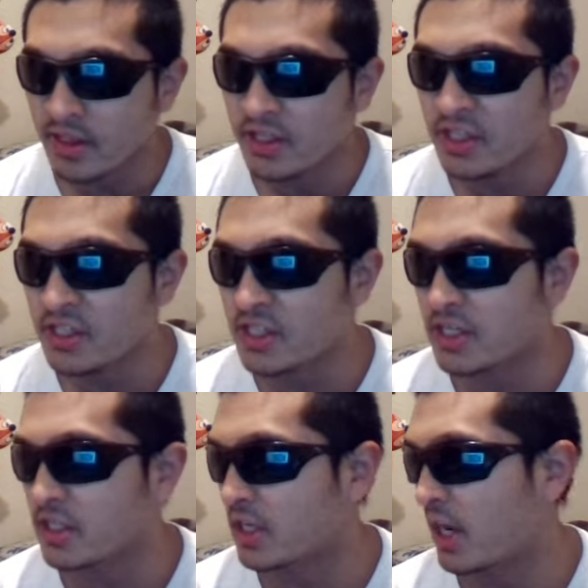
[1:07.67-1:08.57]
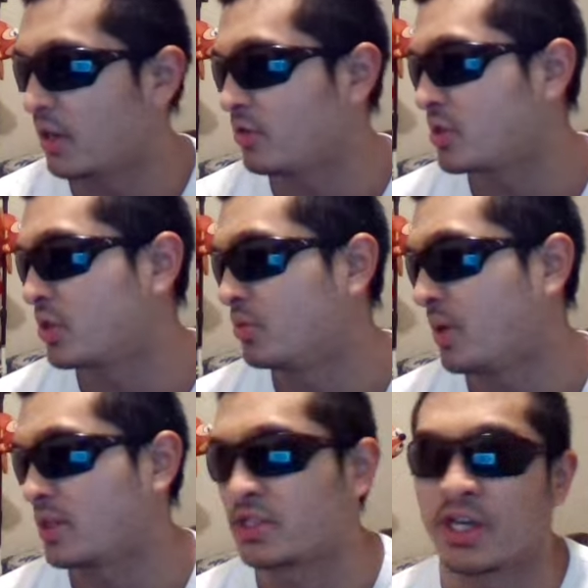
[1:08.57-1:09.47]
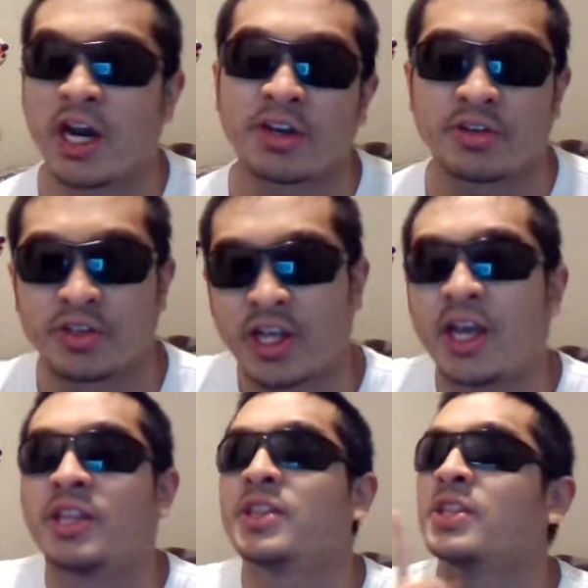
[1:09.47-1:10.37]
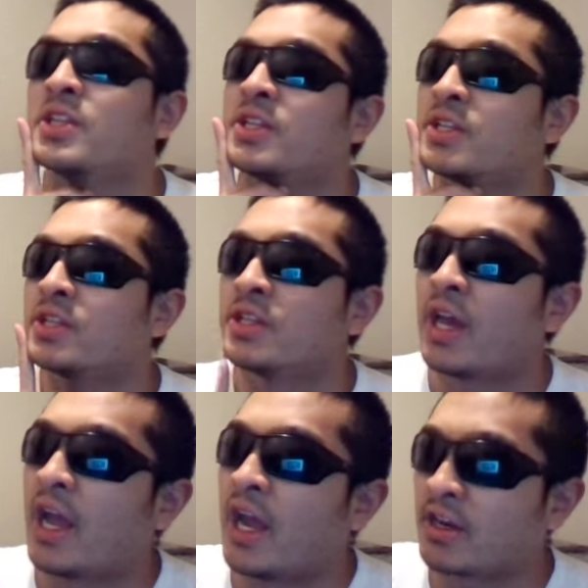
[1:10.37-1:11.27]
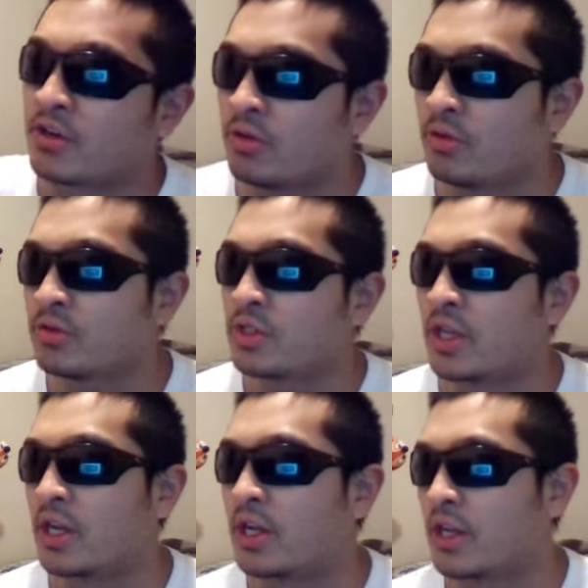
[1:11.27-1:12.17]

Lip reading: he says, like, I only told my daughter that I had a cold today.